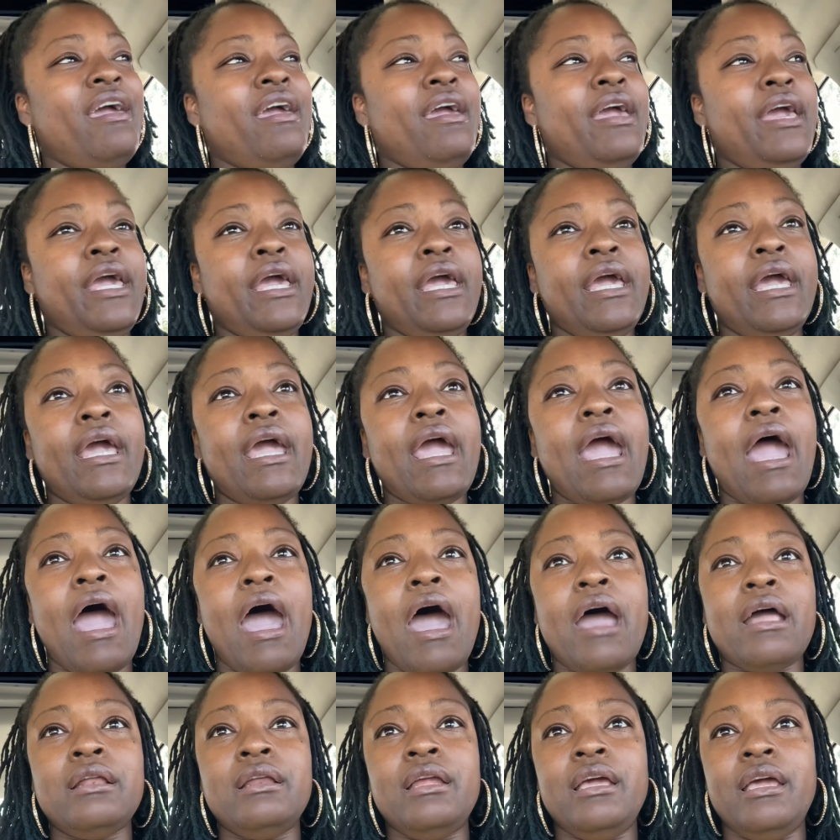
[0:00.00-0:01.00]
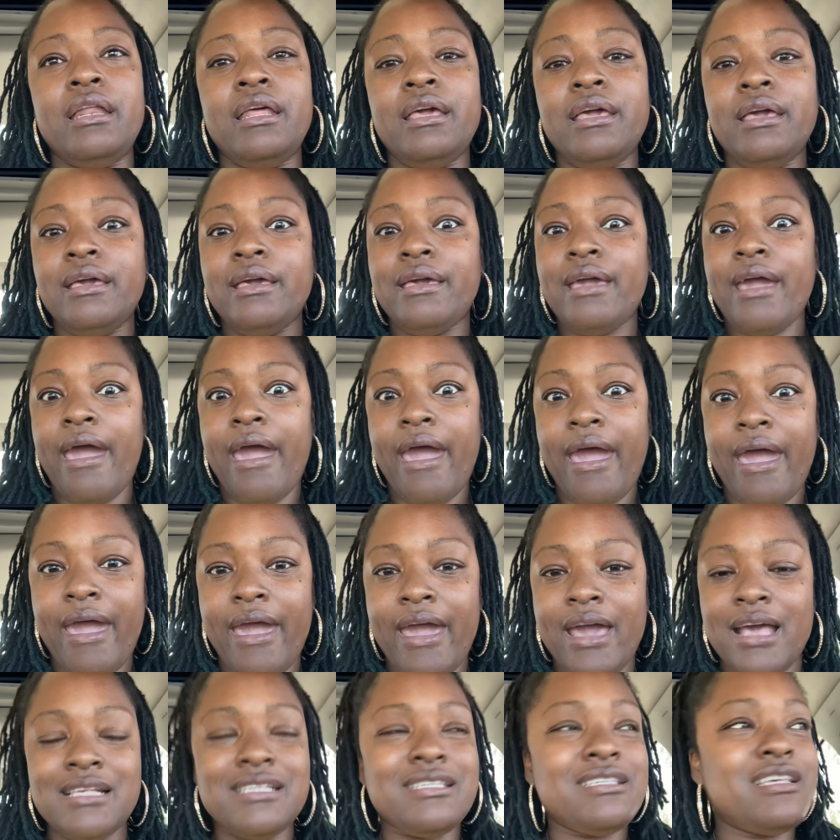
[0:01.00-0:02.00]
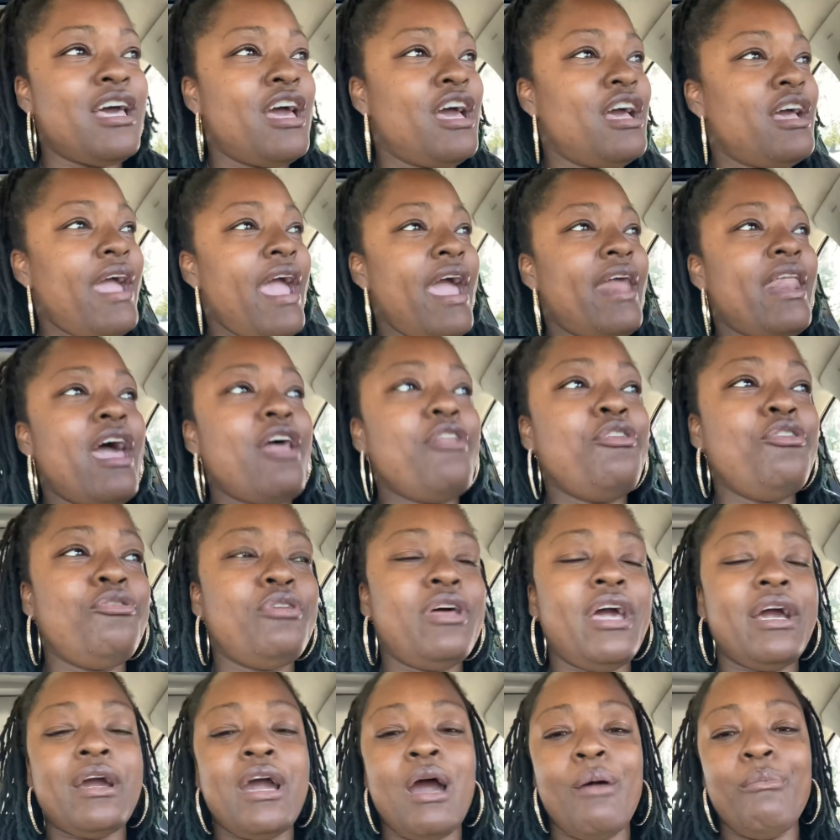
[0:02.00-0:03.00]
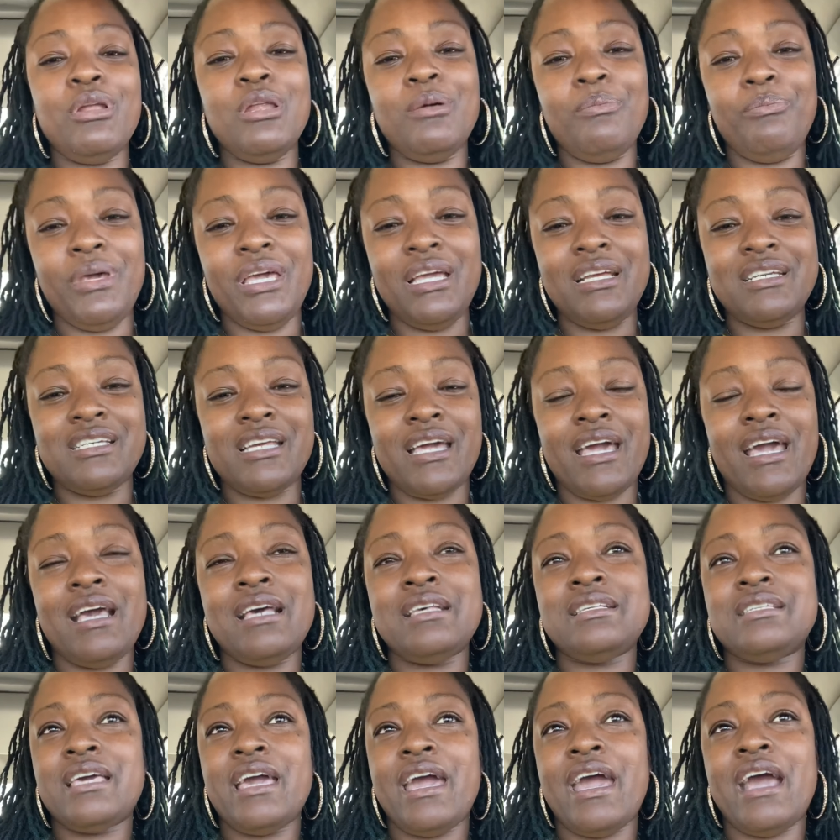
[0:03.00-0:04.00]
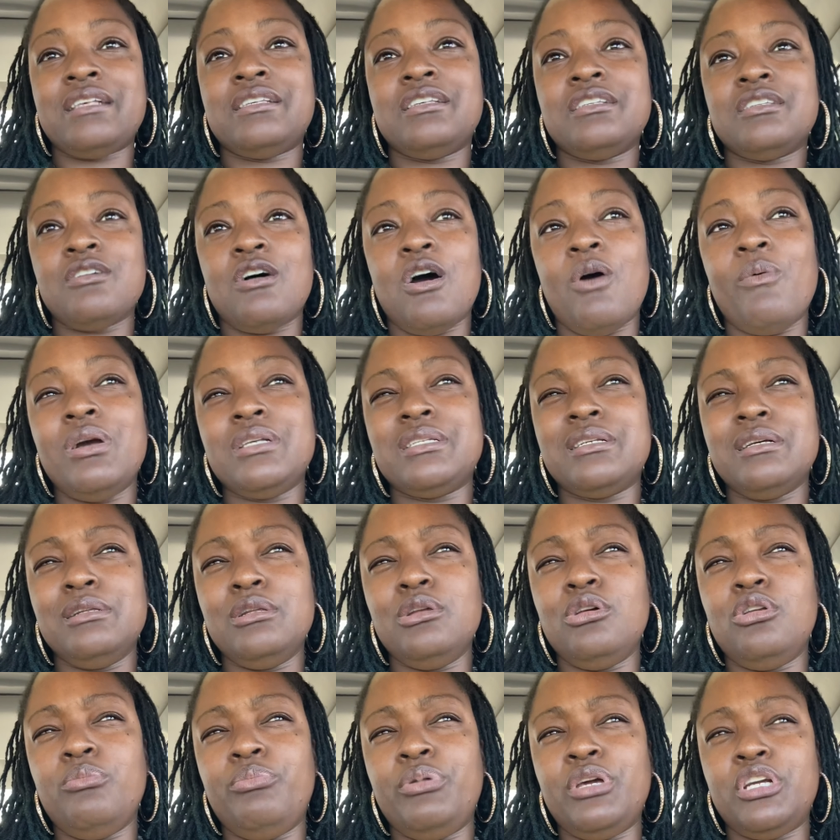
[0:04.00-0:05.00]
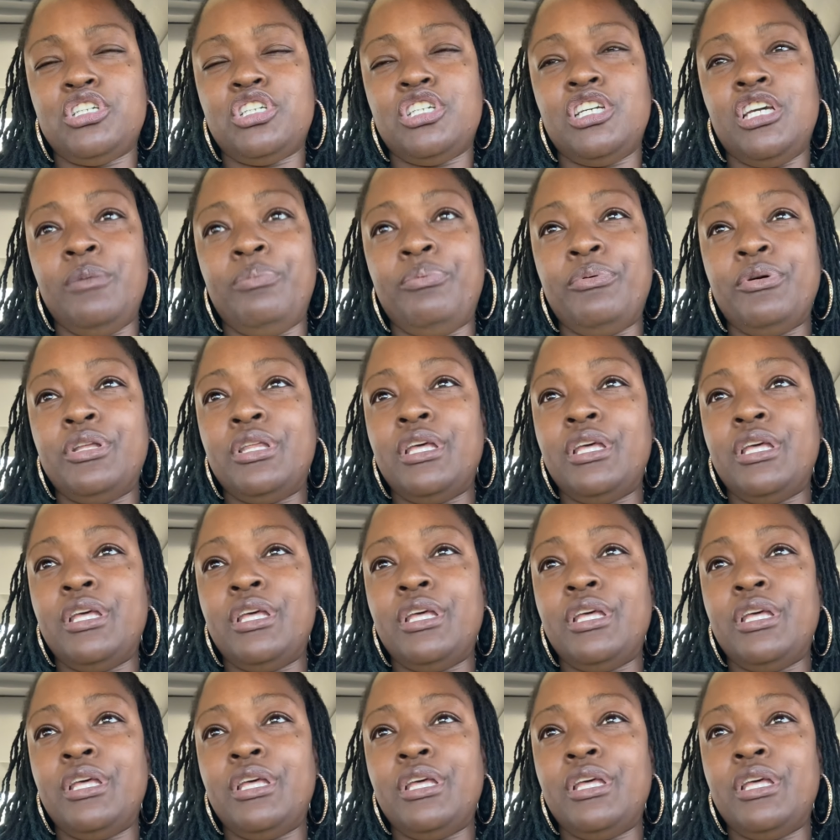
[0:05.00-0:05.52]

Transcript: And I needed gas. And I knew that coming to BJ's, gas is always a little bit cheaper